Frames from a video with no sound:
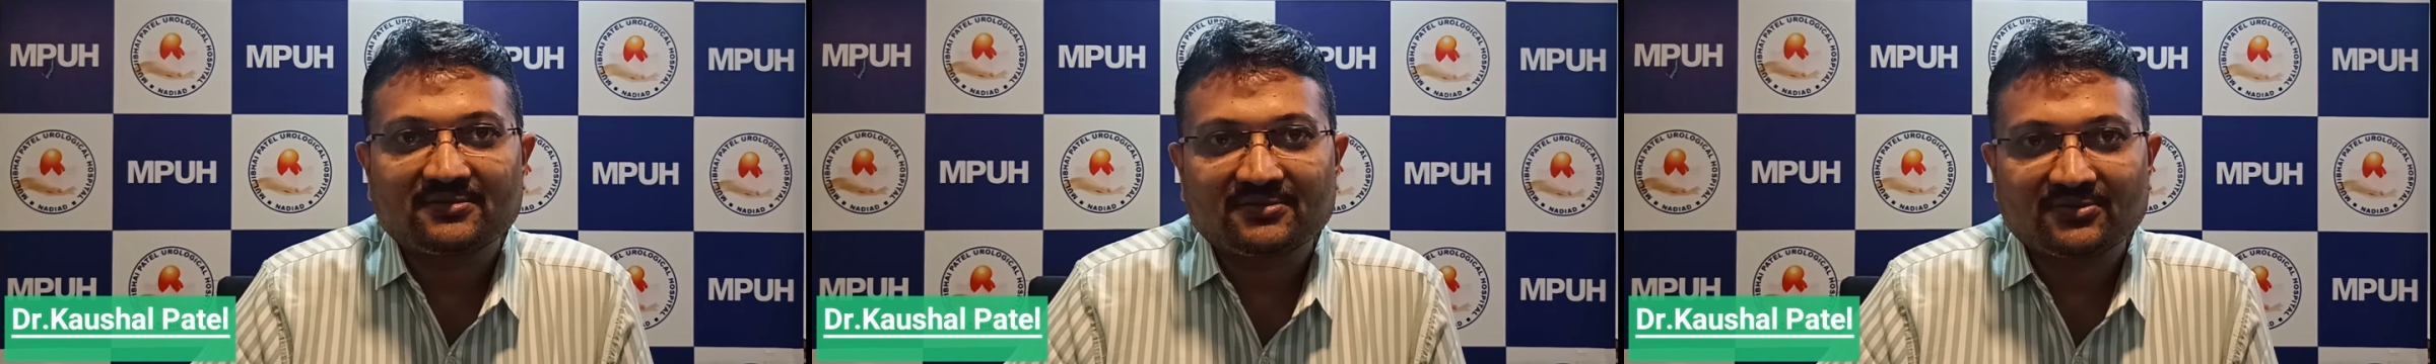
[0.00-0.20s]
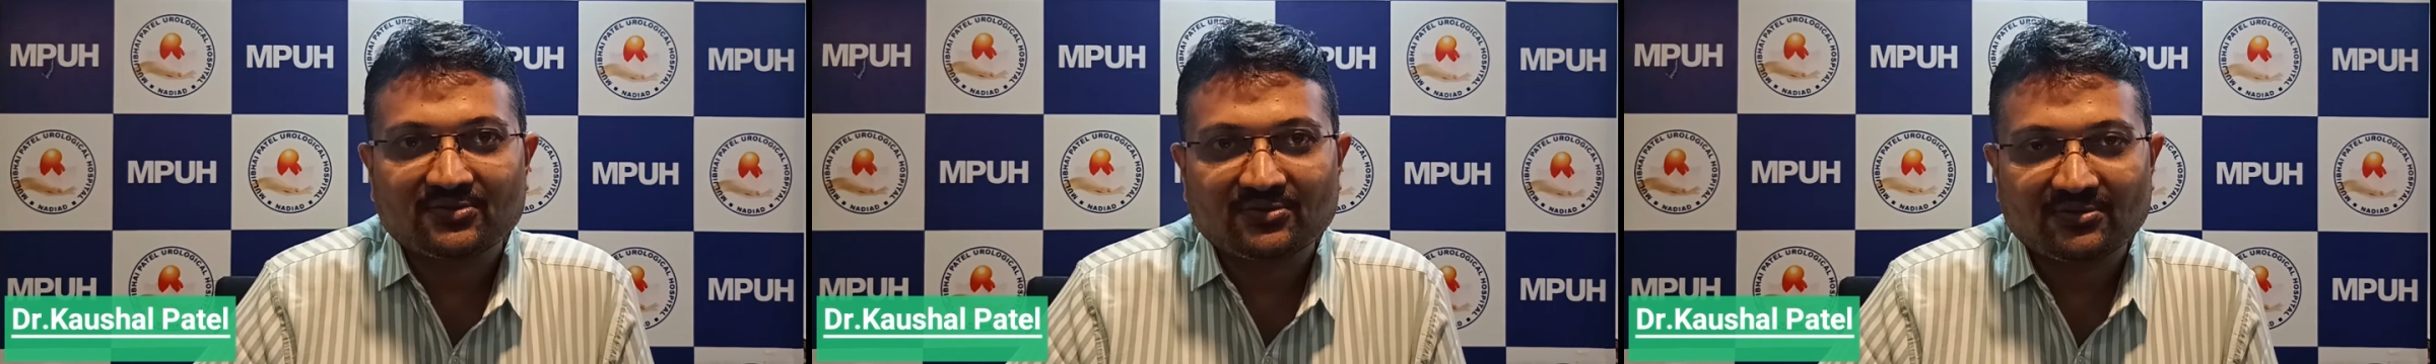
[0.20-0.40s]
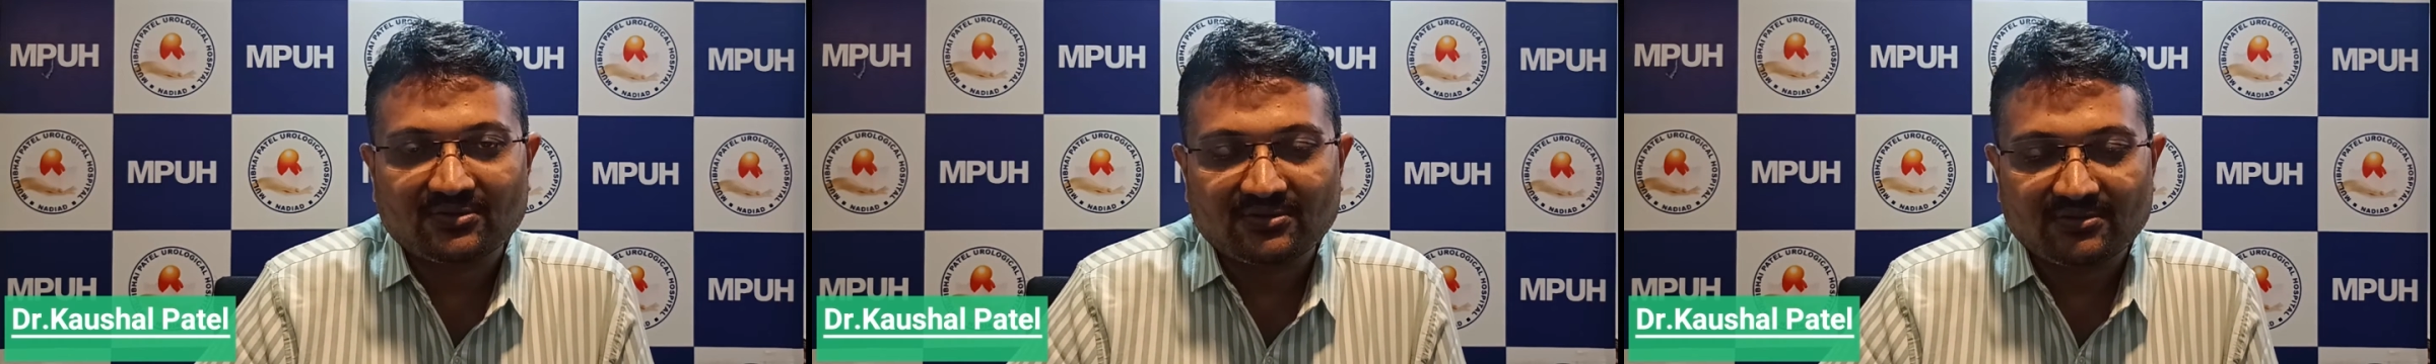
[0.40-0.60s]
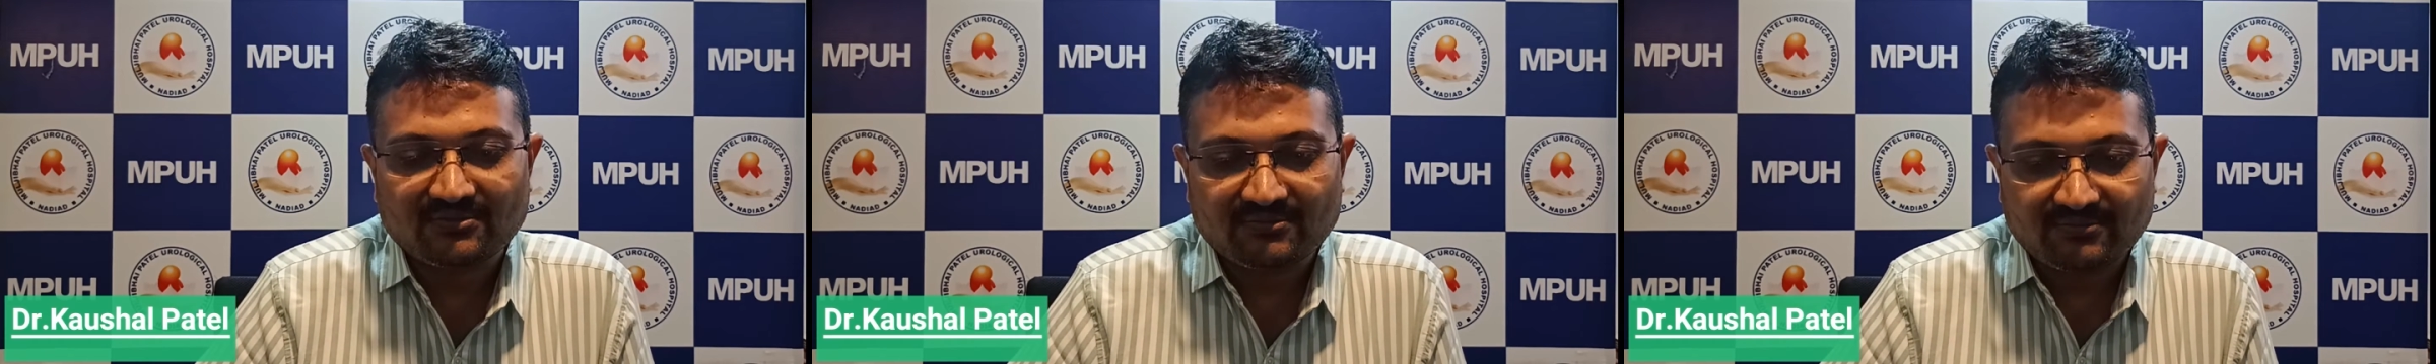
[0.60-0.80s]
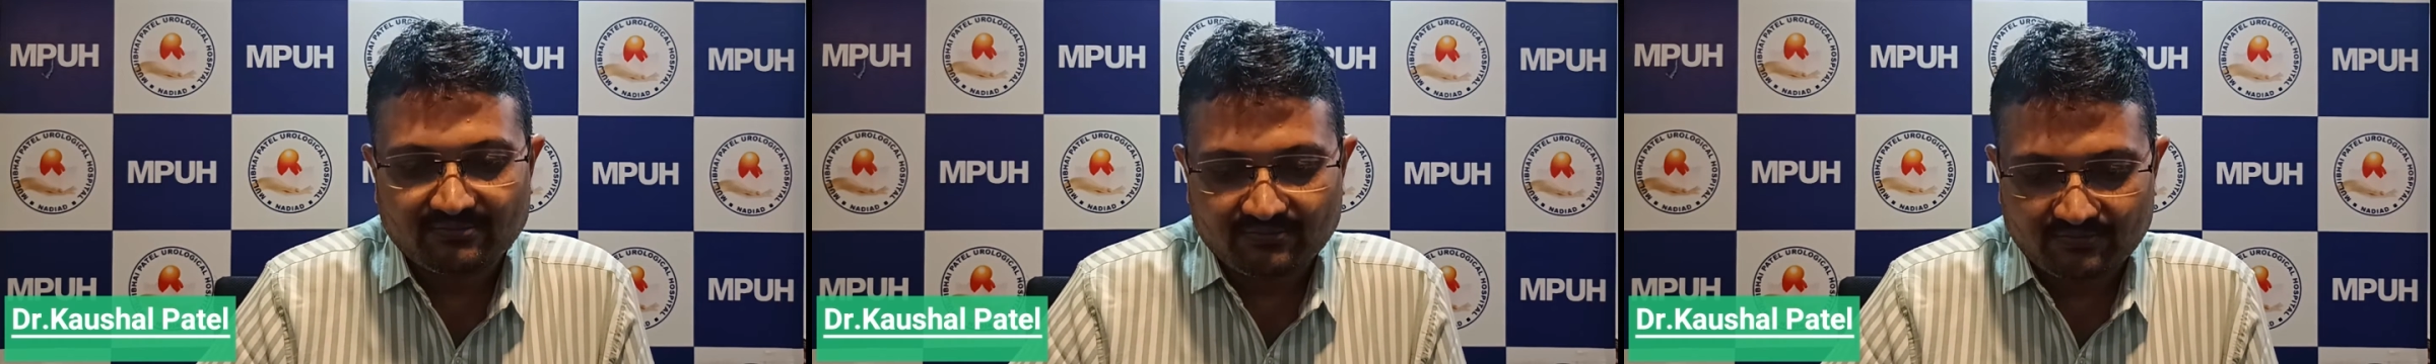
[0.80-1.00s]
so